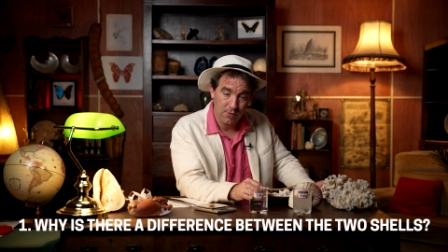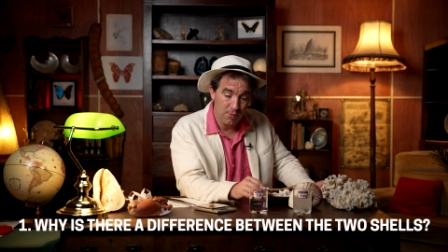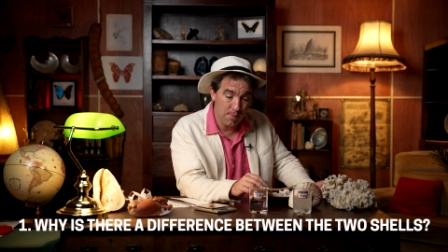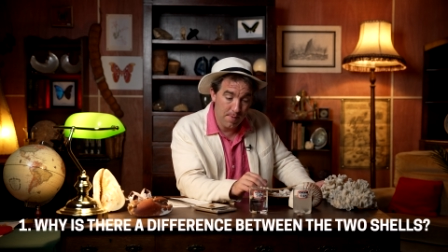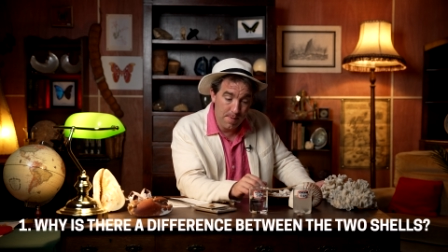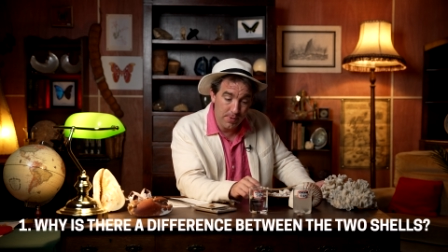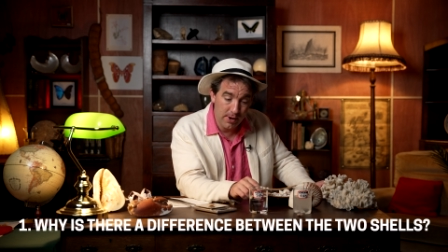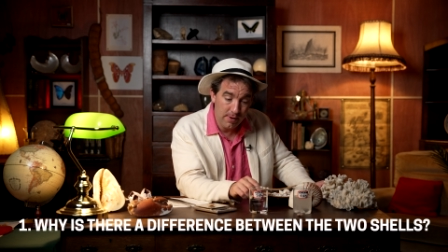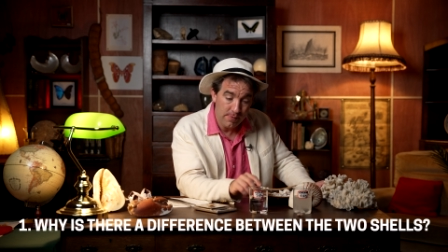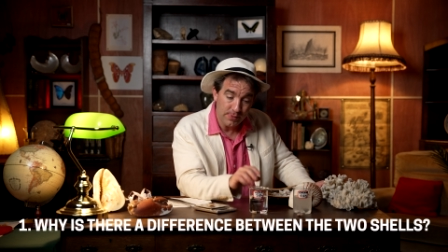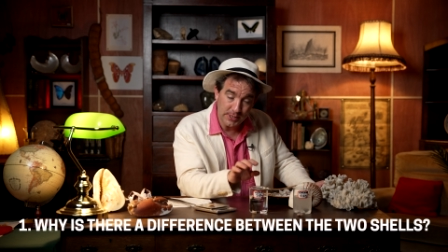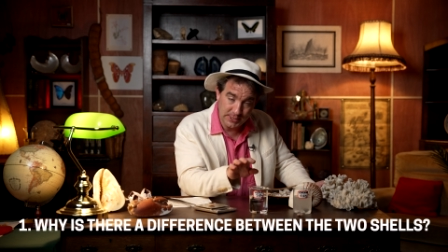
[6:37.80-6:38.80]
Remember,
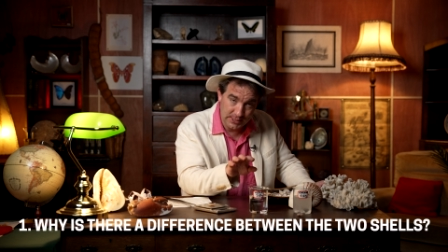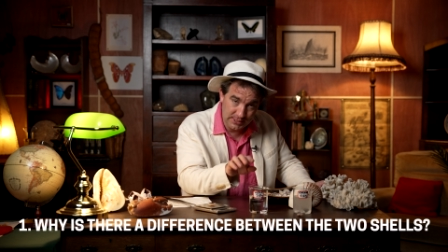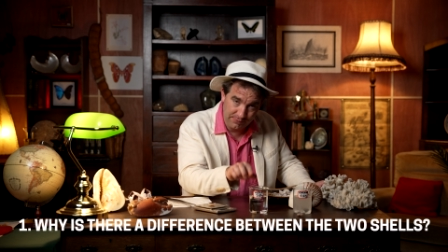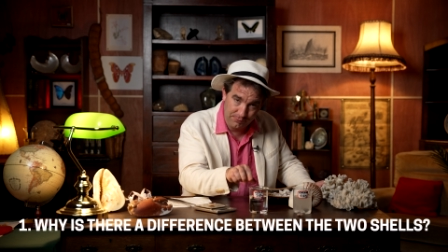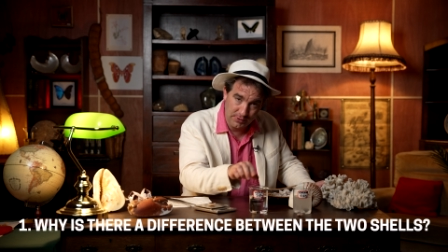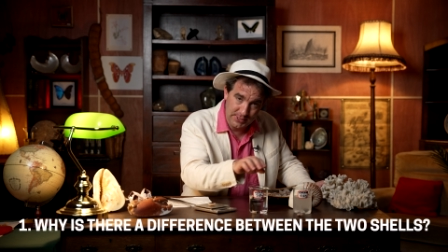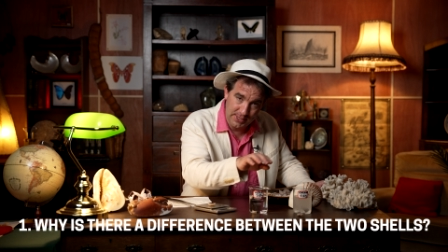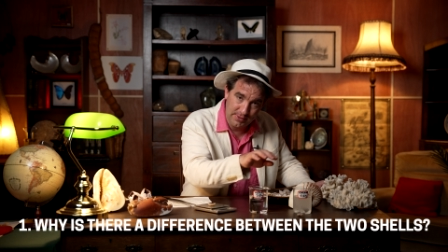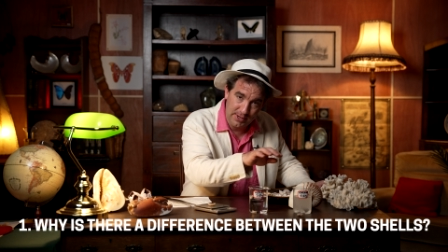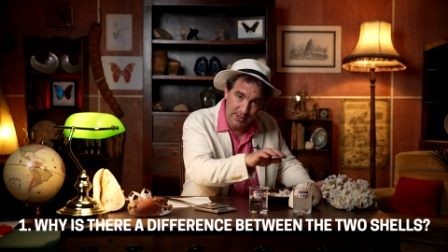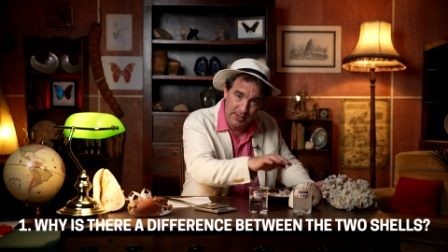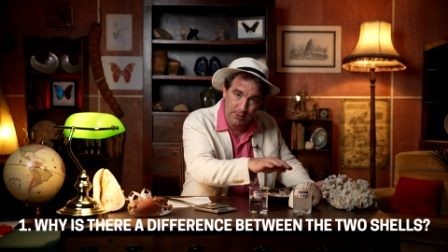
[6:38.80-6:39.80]
there's a difference in
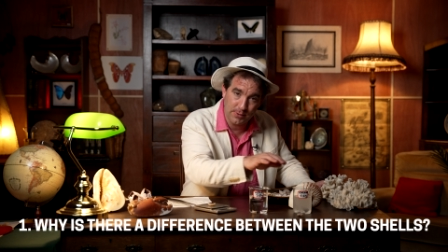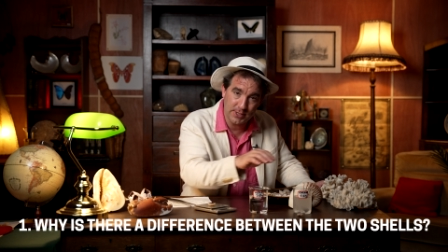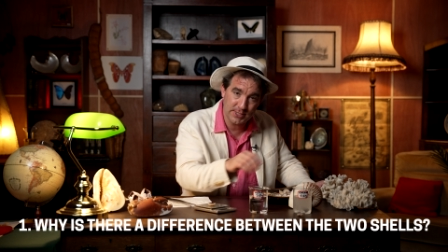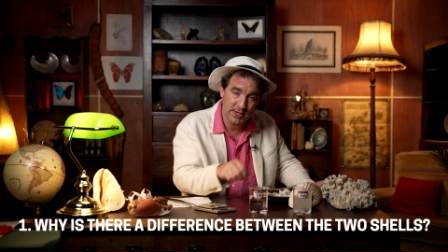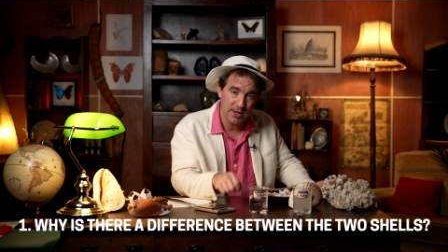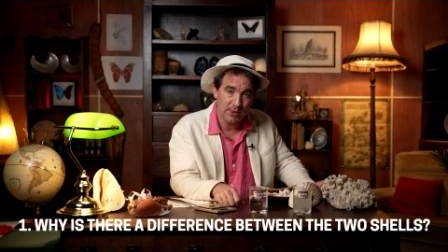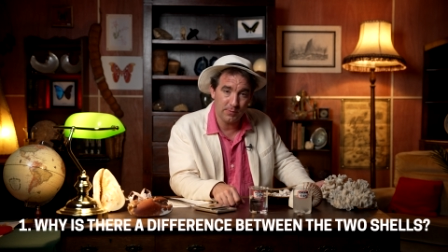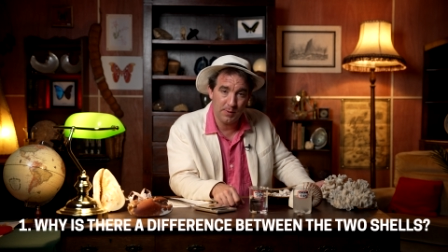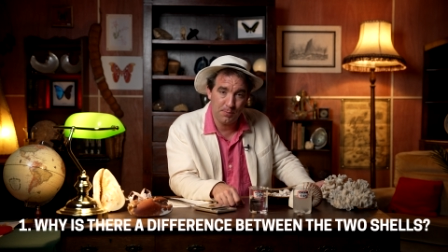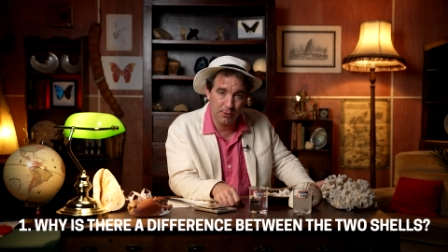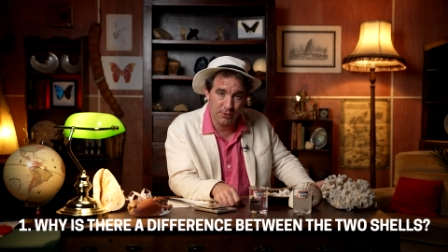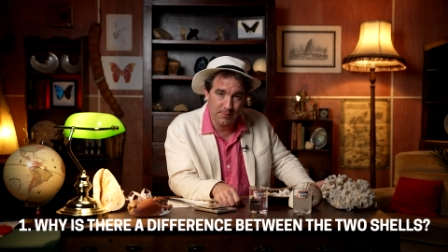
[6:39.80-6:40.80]
the liquids that we
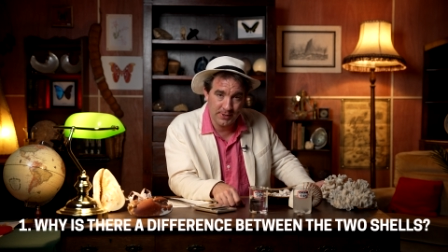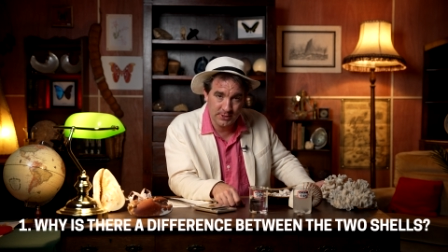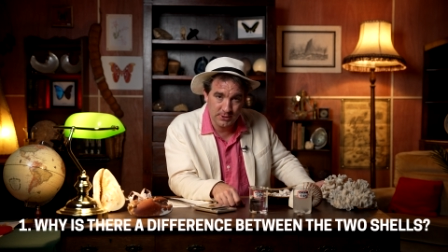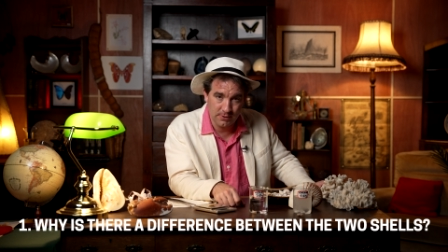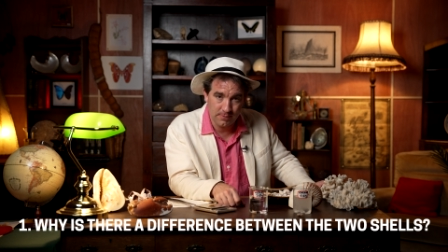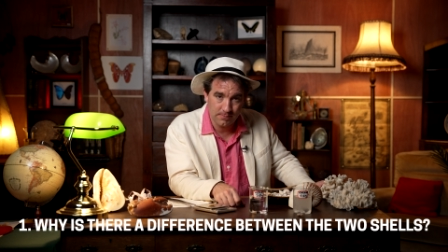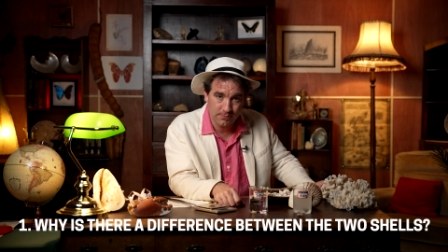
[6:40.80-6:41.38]
put them into.